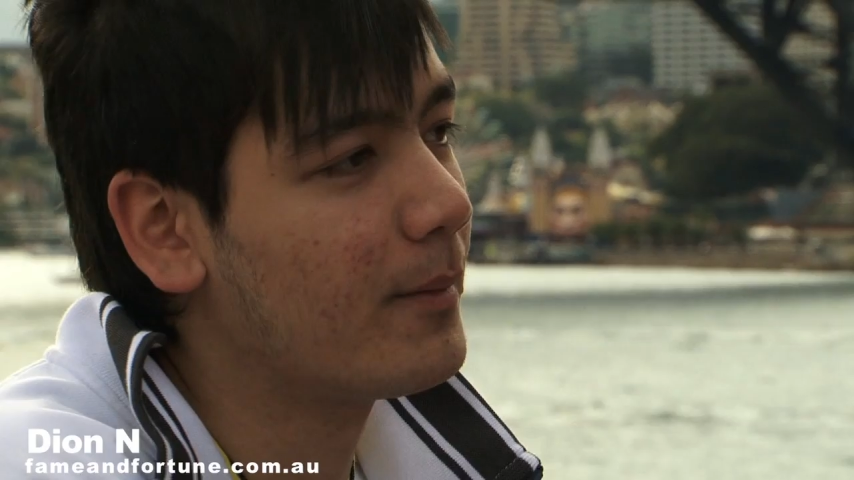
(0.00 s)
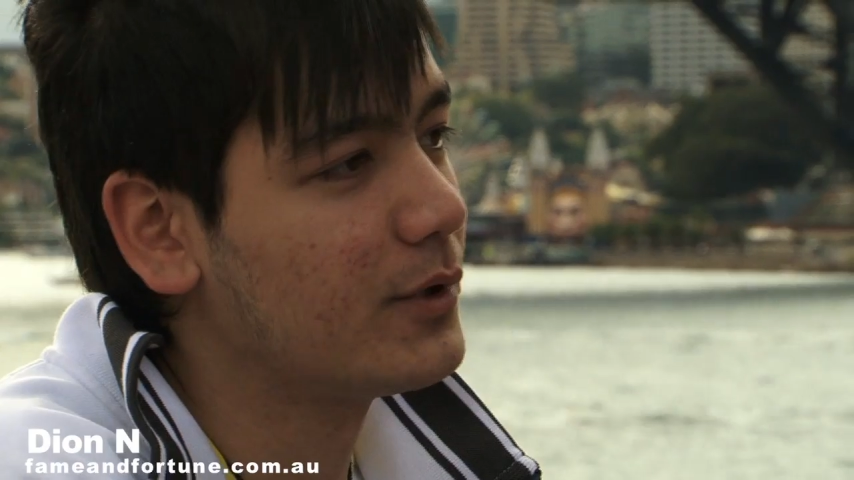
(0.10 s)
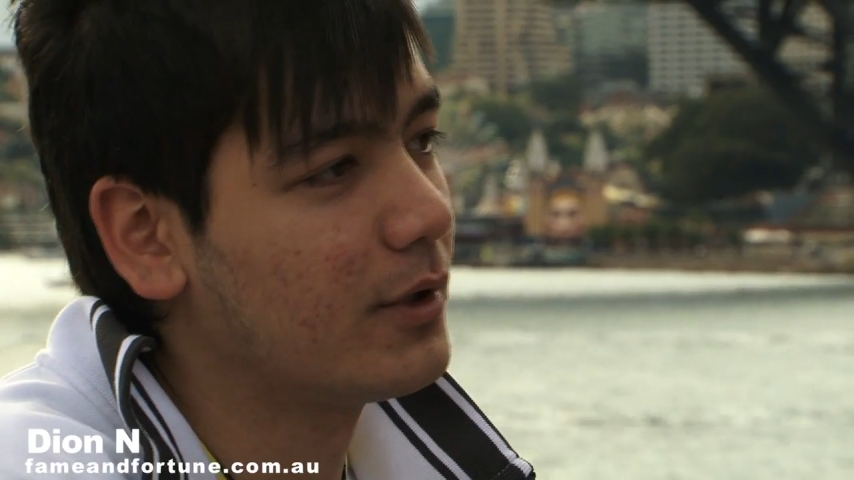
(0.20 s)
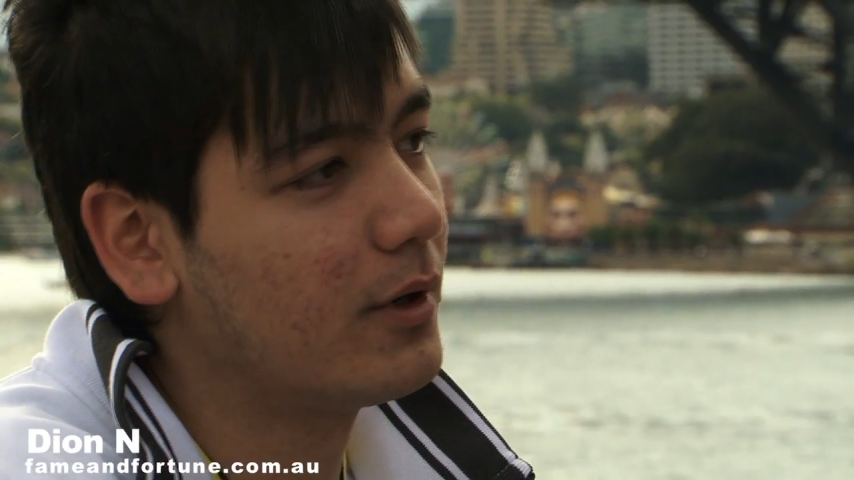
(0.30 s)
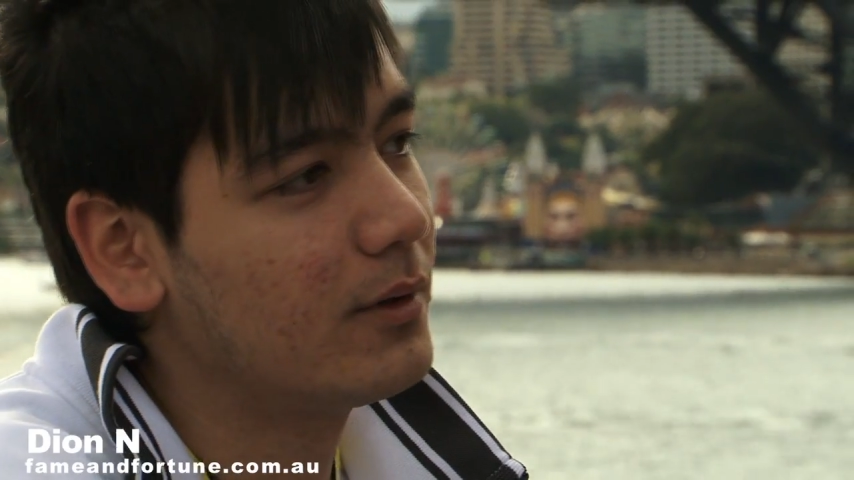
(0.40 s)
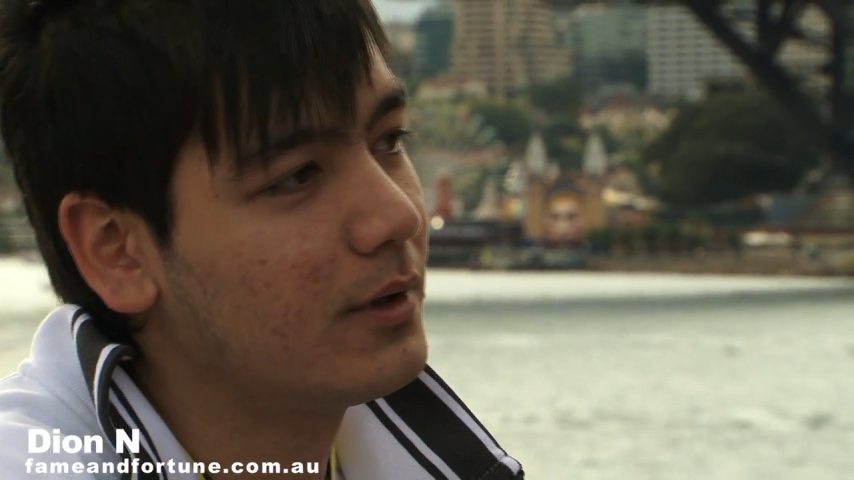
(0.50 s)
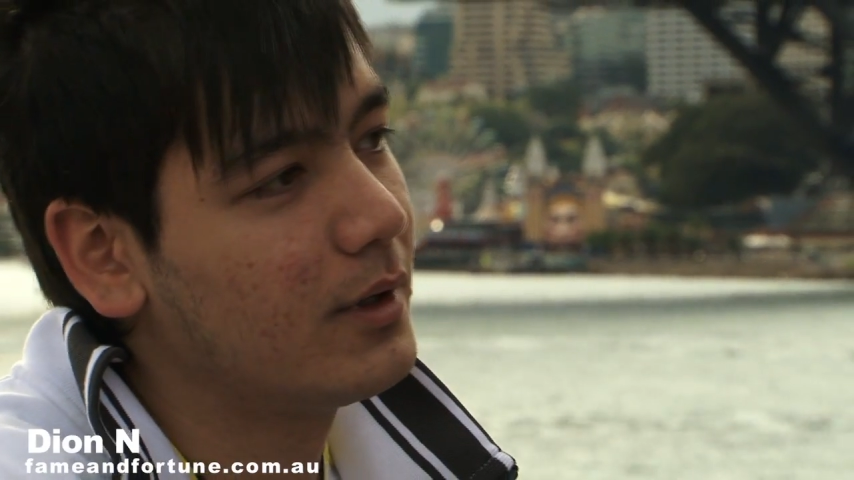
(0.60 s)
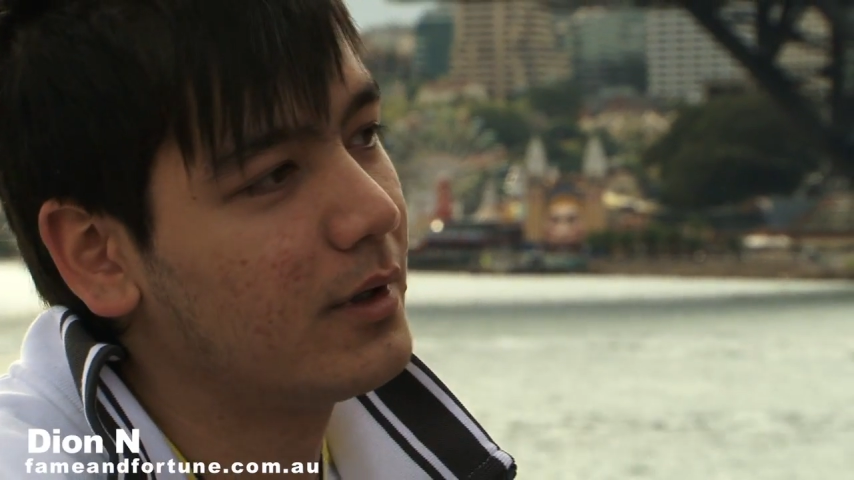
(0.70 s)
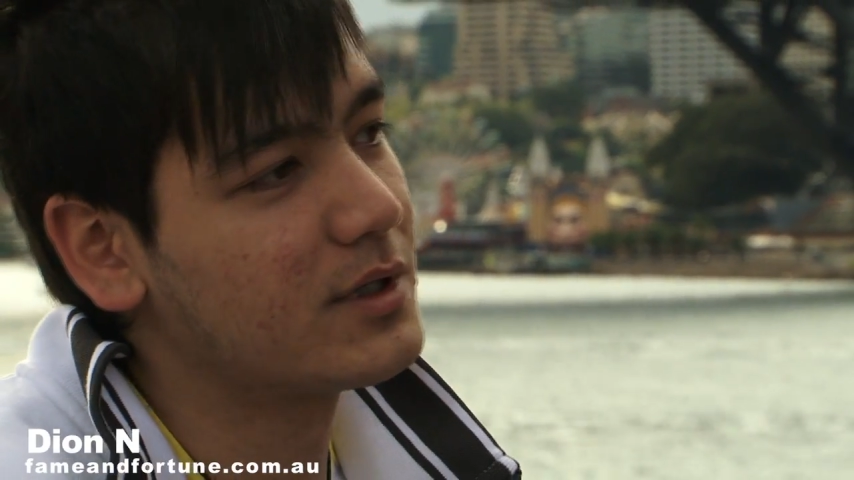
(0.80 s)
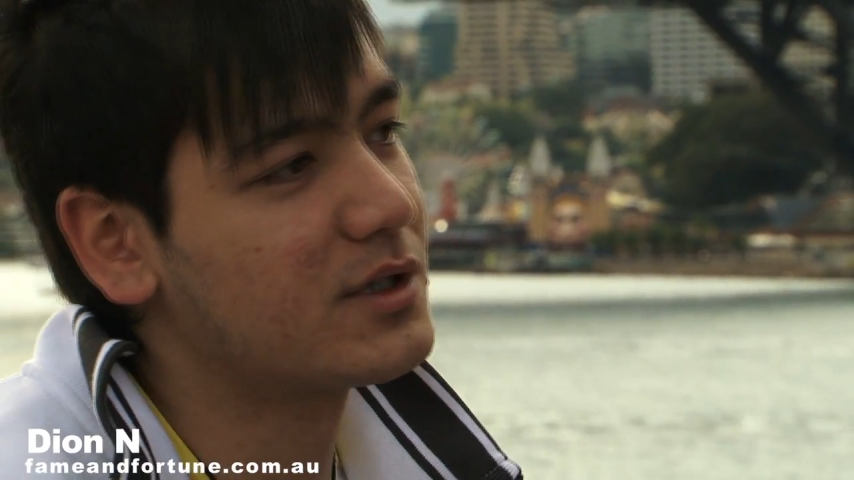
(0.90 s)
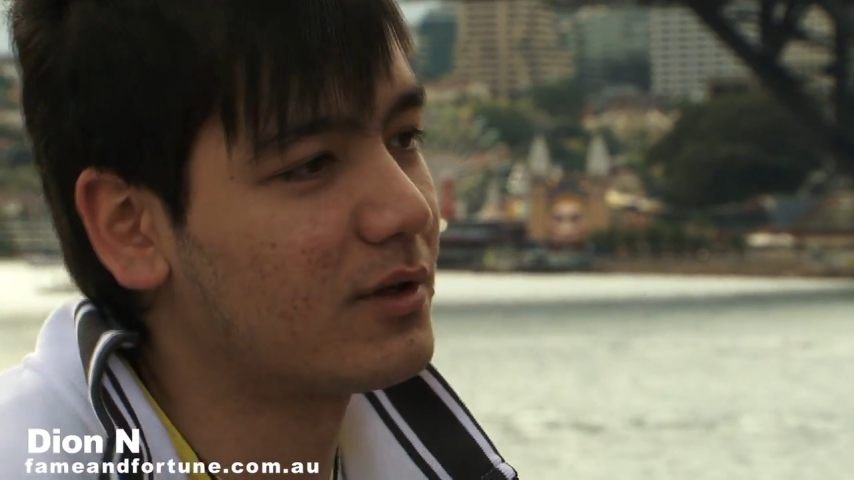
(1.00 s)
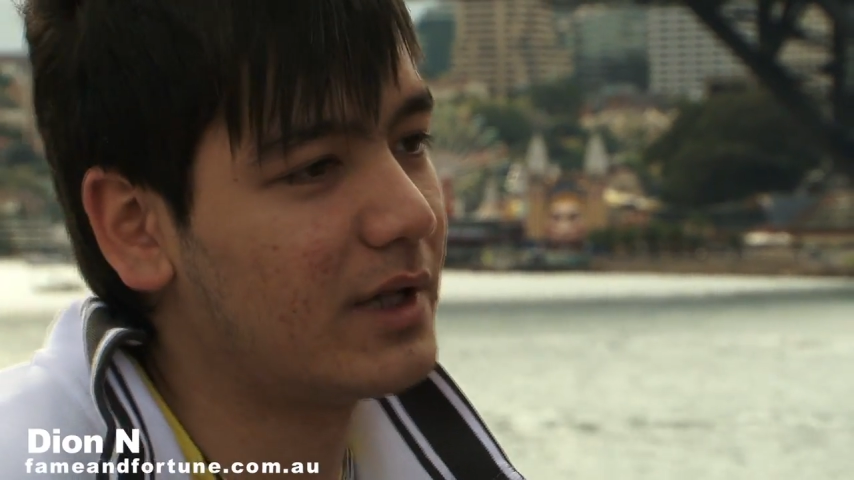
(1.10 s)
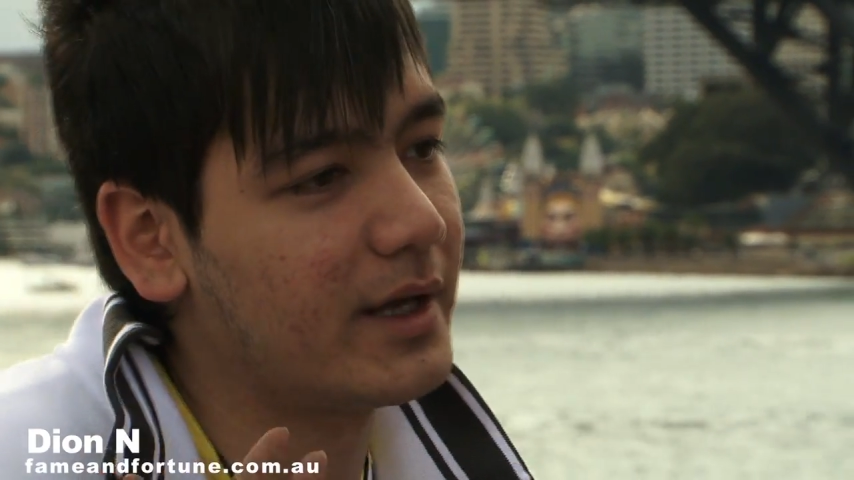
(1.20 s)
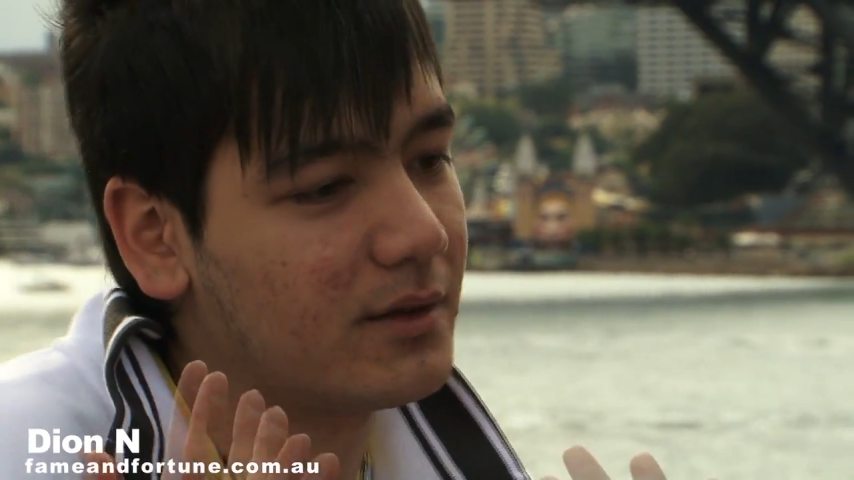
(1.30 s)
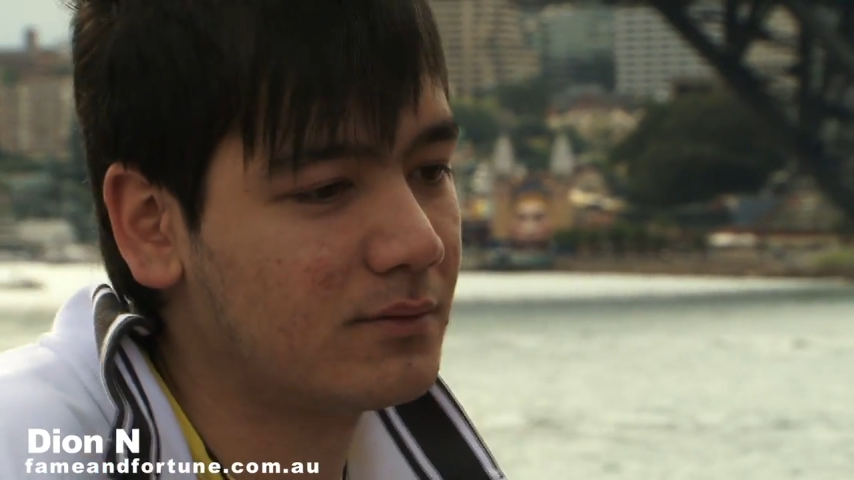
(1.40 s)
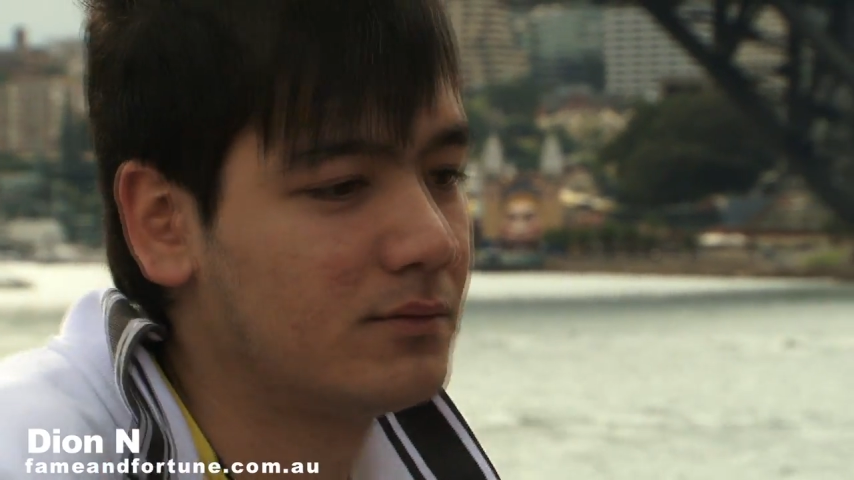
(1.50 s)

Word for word: You know, it's not like